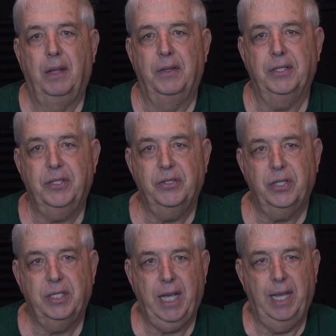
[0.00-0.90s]
This is
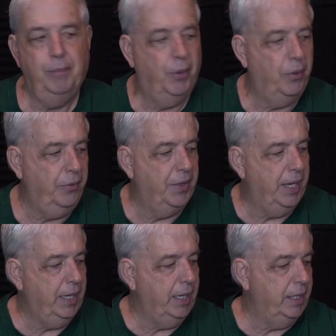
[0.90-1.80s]
a table
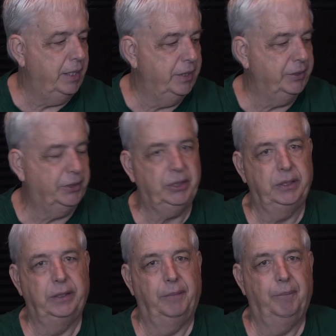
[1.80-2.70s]
that
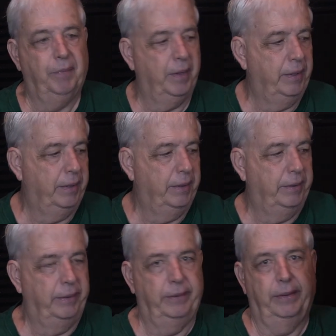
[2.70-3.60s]
is
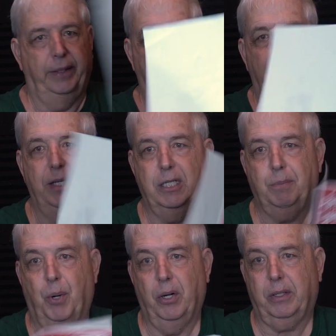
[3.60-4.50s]
in this
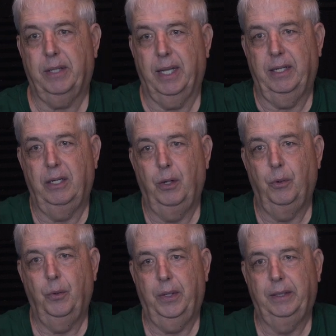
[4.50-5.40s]
book that
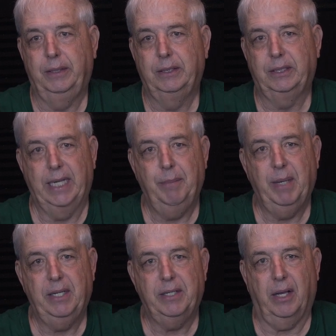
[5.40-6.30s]
you see
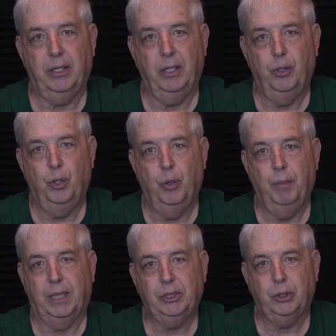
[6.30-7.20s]
me telling you you
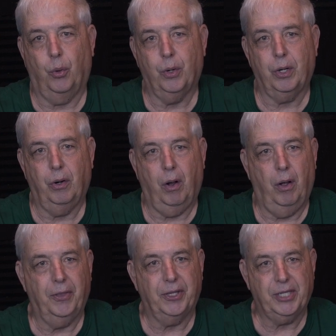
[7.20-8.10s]
must order
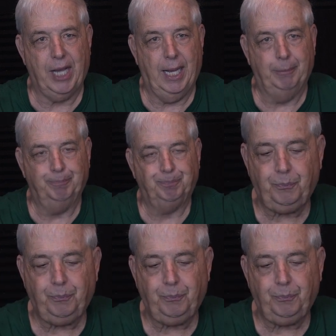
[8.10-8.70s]
all the time.